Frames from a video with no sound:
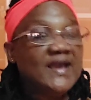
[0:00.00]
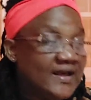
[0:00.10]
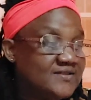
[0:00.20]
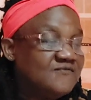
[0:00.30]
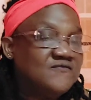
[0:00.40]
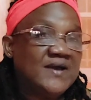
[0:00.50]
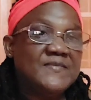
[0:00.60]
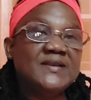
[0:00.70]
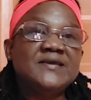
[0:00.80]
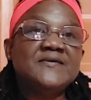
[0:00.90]
and the
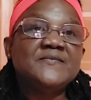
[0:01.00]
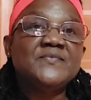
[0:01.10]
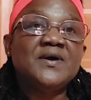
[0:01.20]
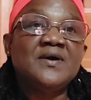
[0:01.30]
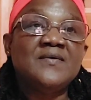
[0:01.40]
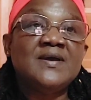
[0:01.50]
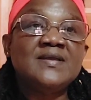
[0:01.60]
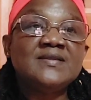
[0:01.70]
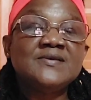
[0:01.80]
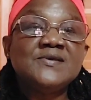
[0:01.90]
family. All
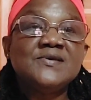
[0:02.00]
right.